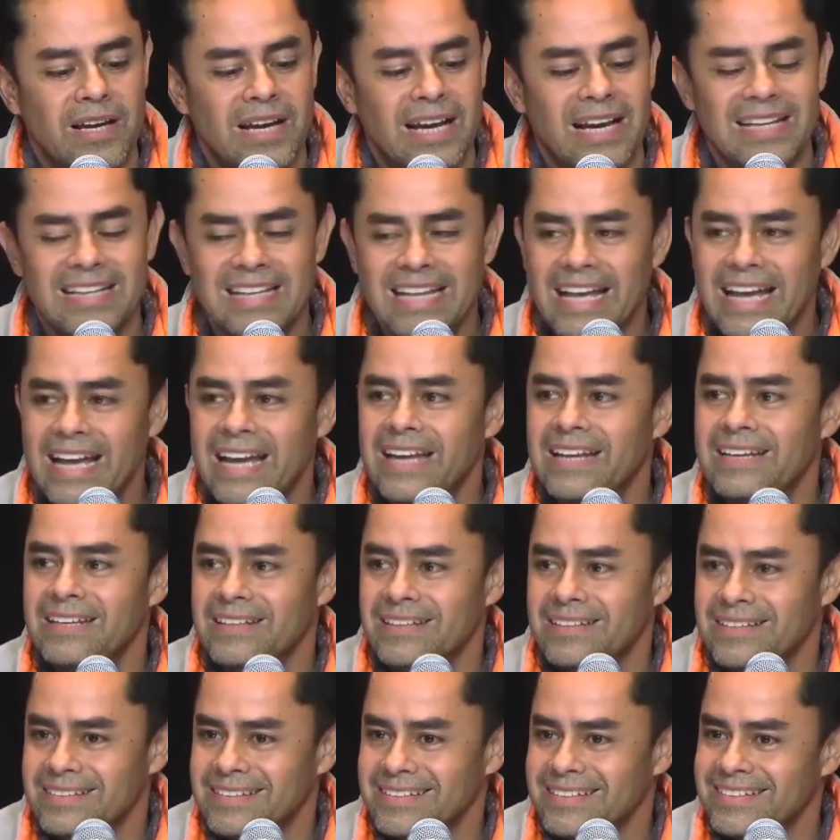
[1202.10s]
And then,
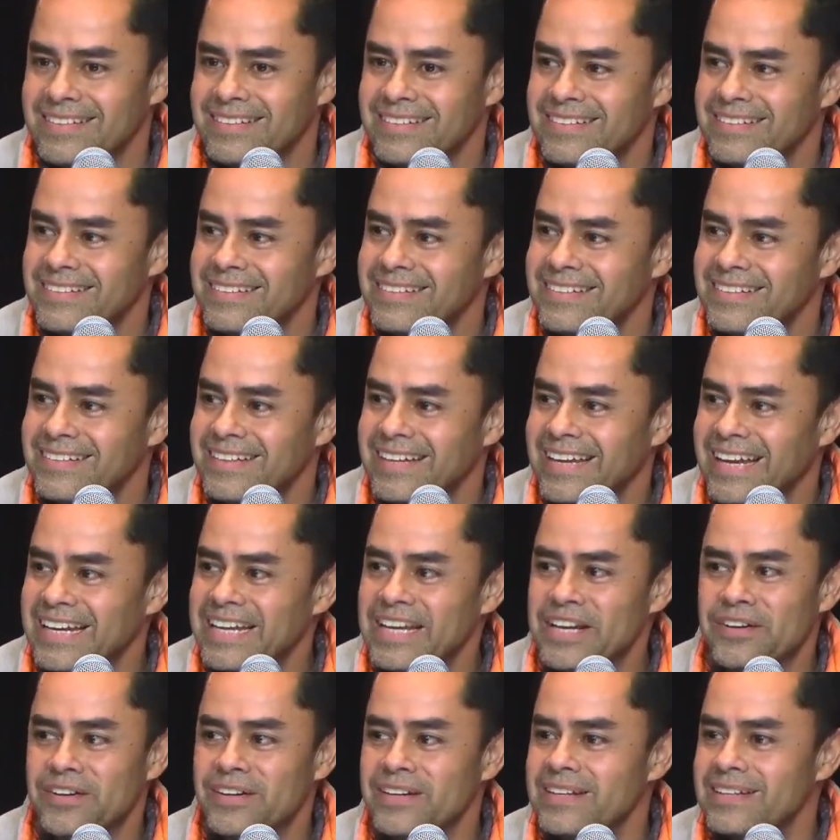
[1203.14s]
and
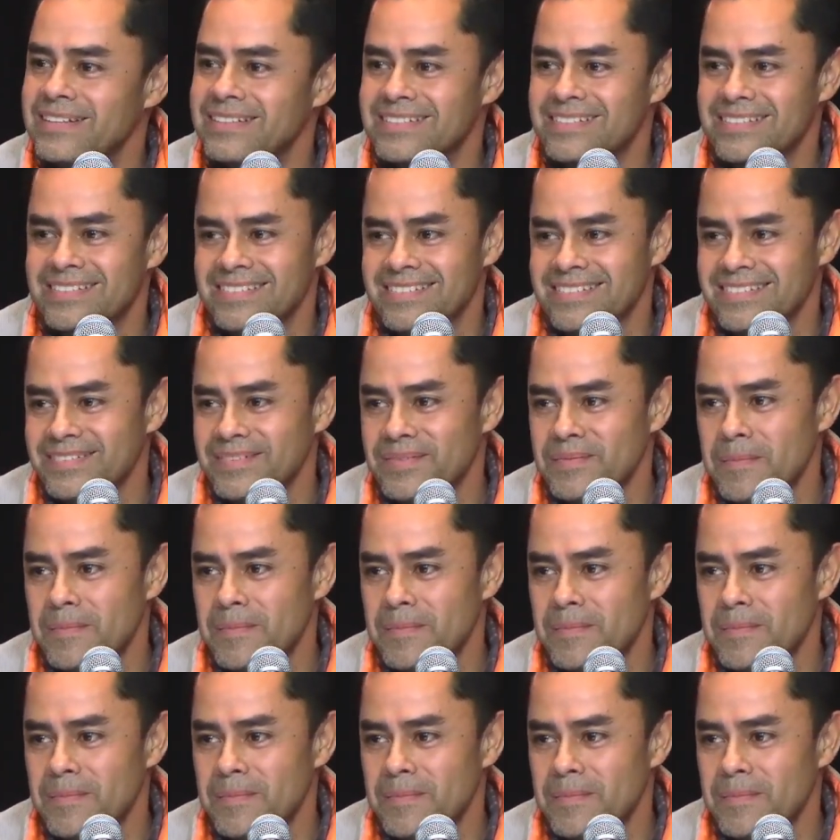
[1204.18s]
here it is,